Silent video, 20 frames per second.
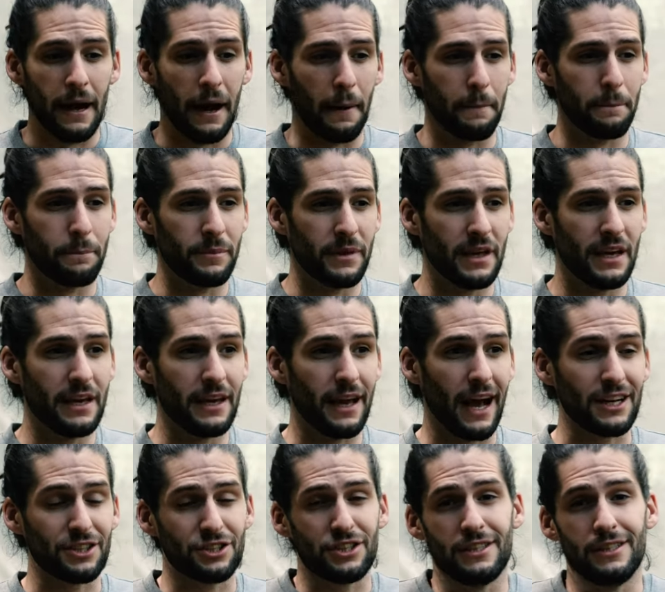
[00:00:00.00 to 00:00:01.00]
It
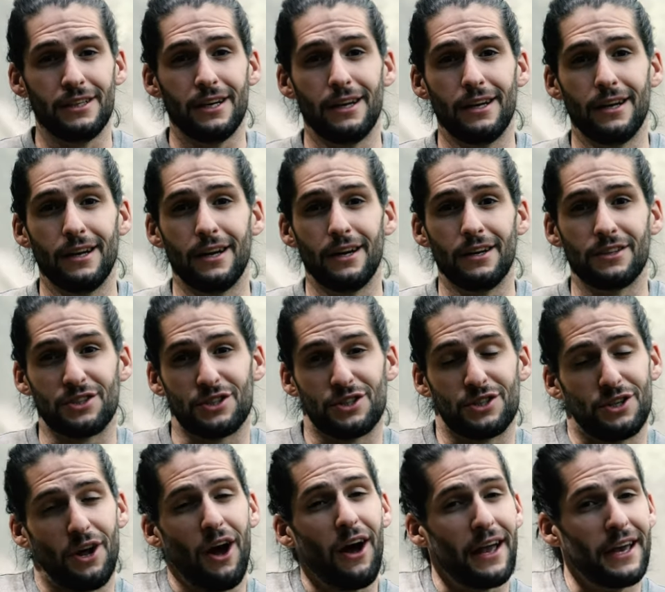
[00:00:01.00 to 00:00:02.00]
actually
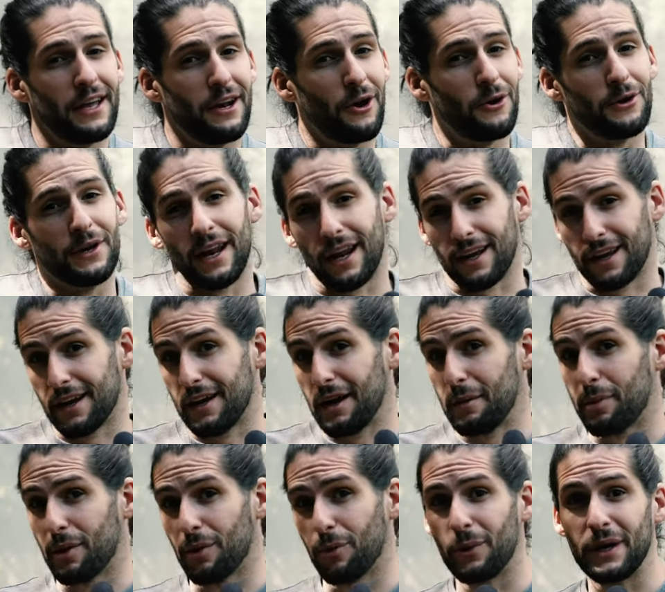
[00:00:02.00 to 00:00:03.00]
started only like a
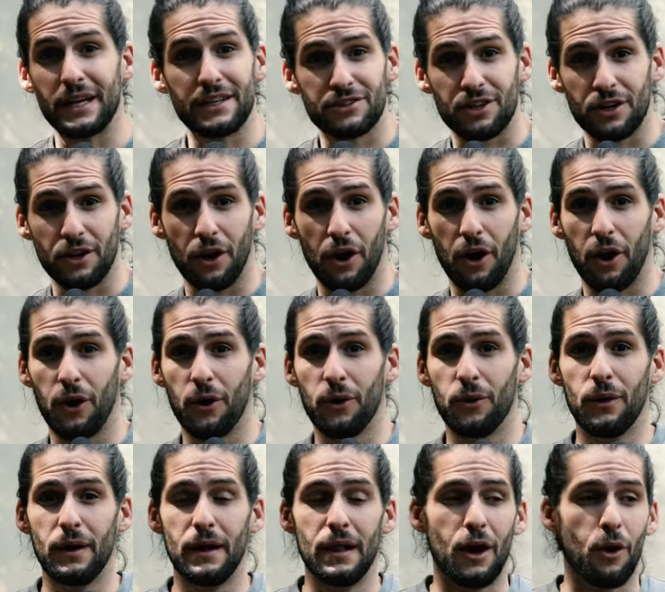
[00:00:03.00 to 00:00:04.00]
couple of weeks
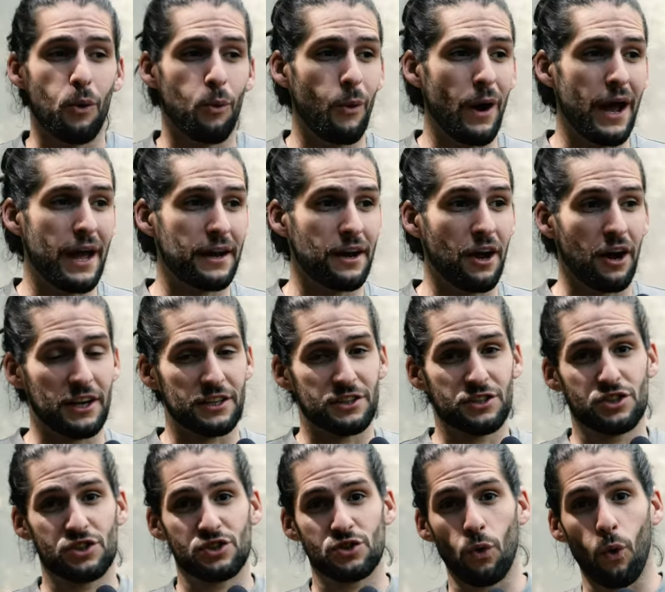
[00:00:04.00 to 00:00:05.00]
ago when I
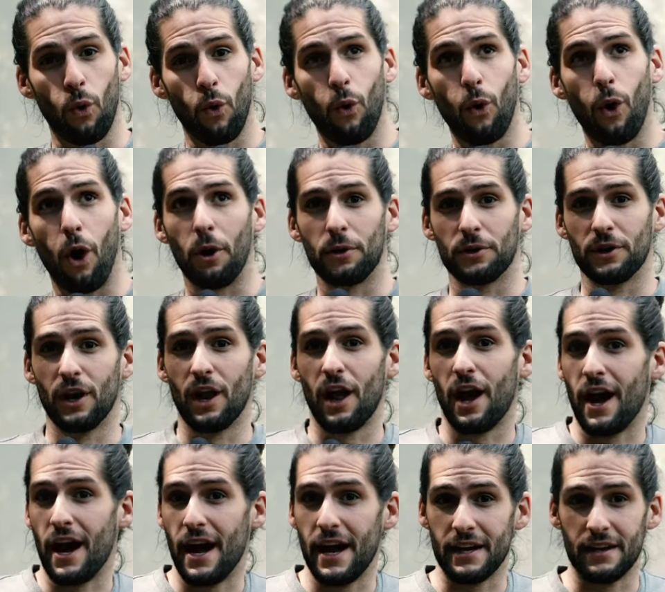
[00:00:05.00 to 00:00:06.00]
saw
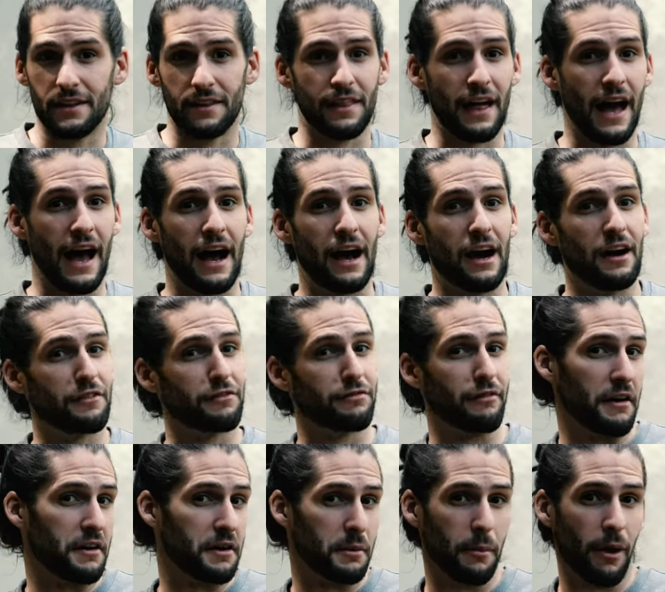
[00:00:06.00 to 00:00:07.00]
online that a
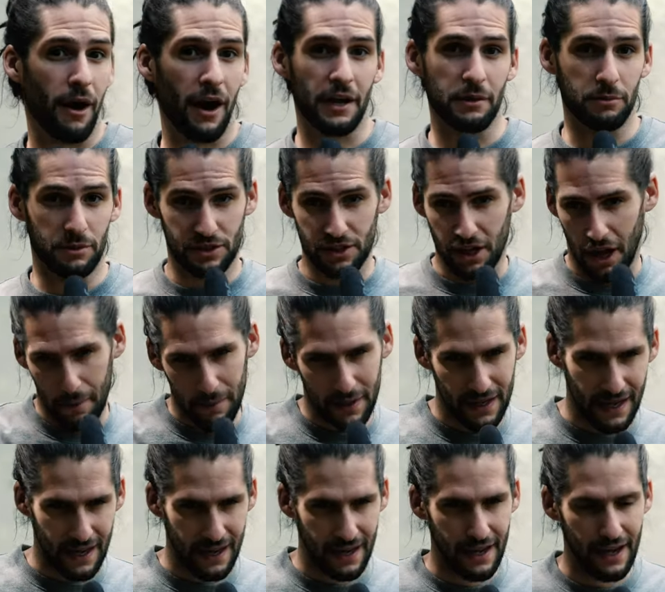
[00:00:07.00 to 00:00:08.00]
friend of mine was
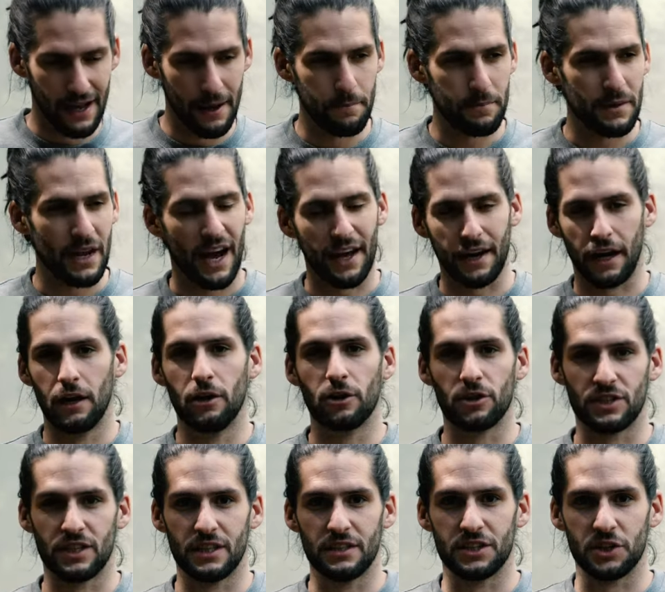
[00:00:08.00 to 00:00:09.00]
coming here, and I
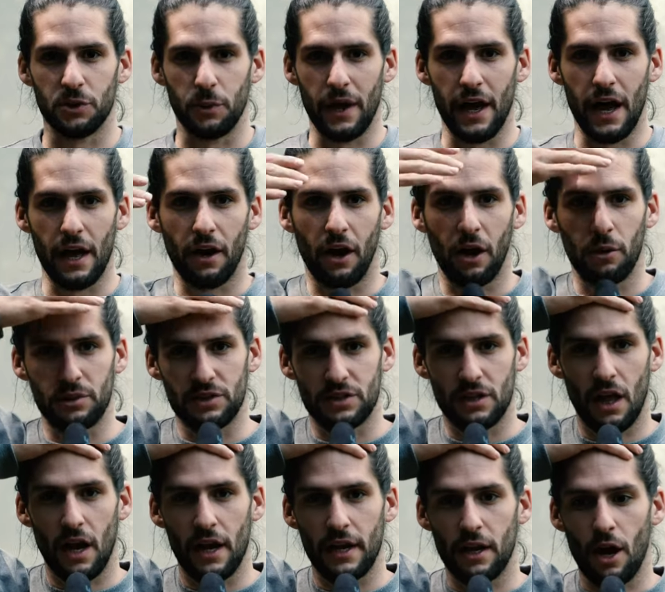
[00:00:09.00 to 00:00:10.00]
looked into it and I was
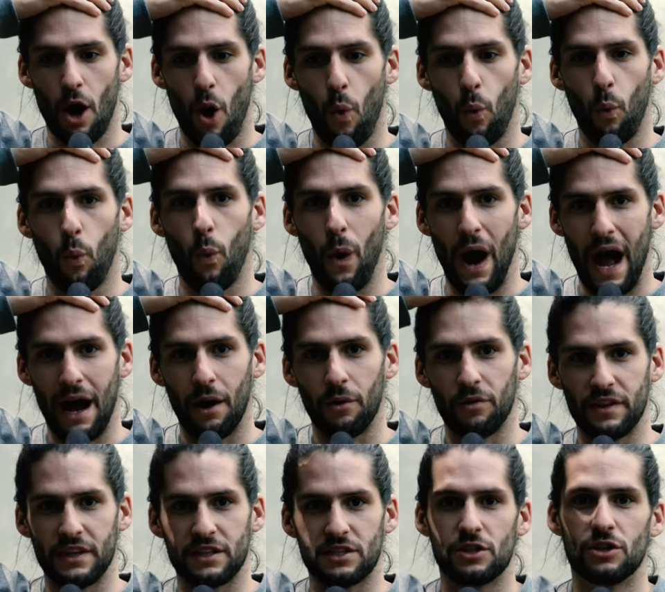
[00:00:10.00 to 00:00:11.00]
like, wow,
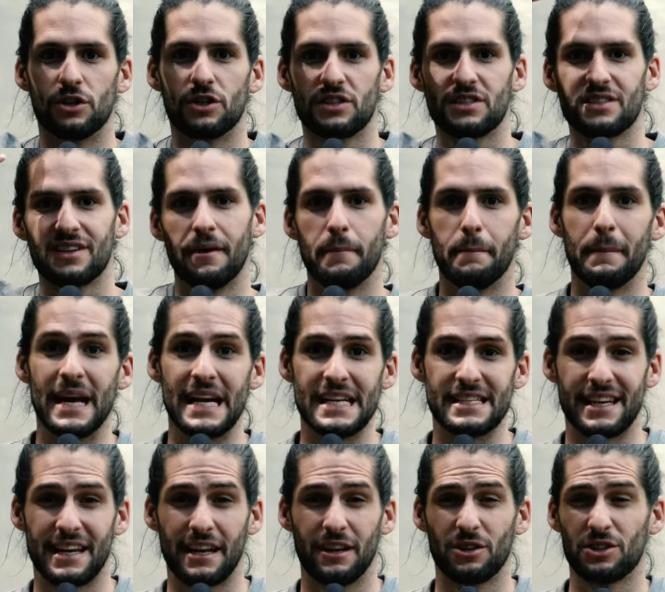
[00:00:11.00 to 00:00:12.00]
this looks
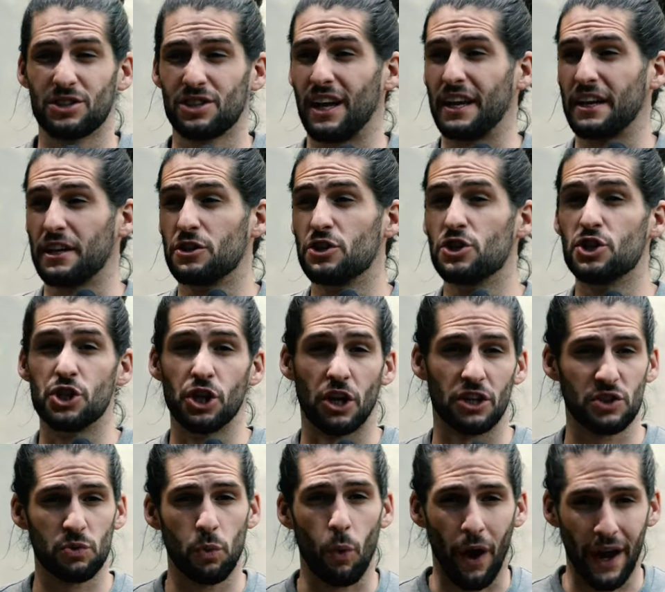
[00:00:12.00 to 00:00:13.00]
amazing. It looks like
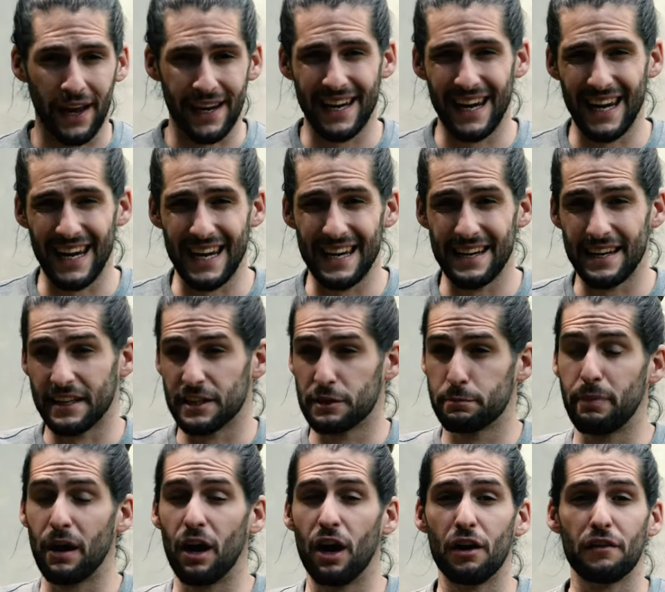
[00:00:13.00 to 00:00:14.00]
just what I need. It's
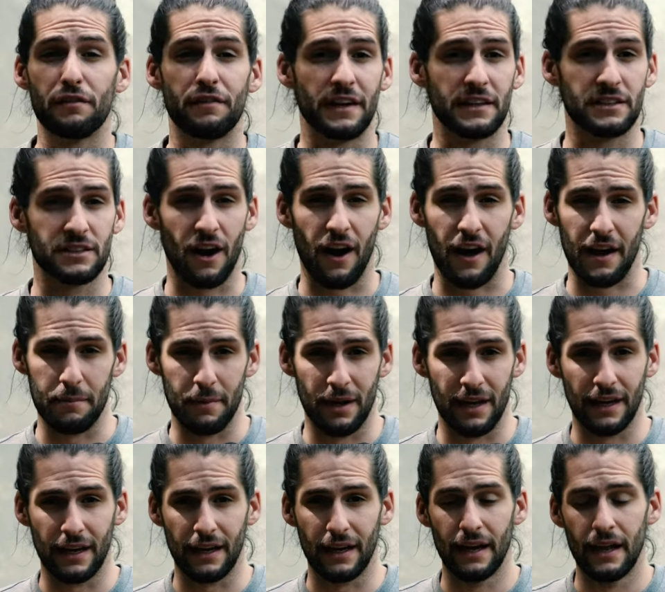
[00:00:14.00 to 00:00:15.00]
perfect
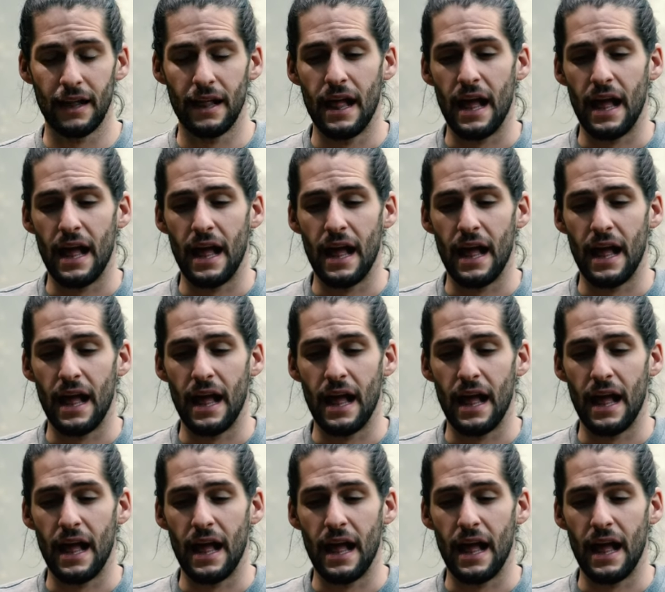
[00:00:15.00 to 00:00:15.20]
timing.